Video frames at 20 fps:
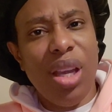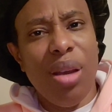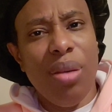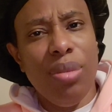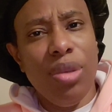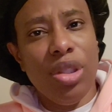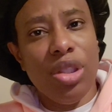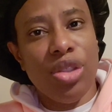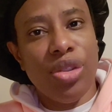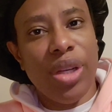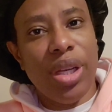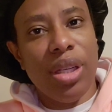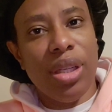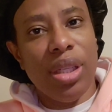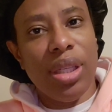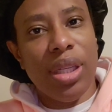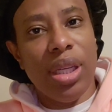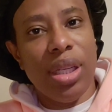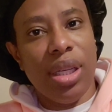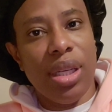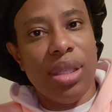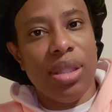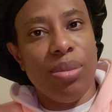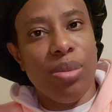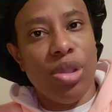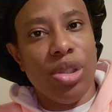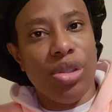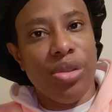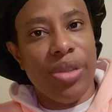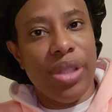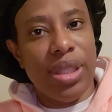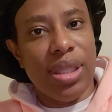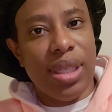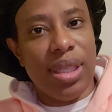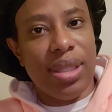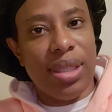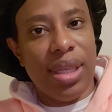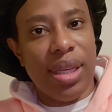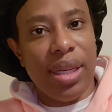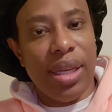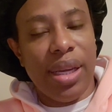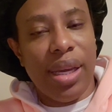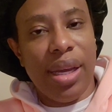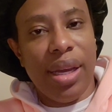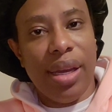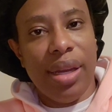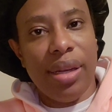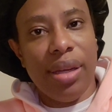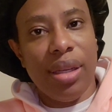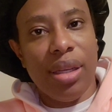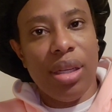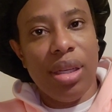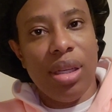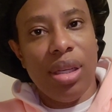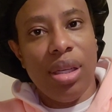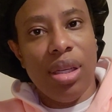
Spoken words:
I'm just trying to get as much rest as I can.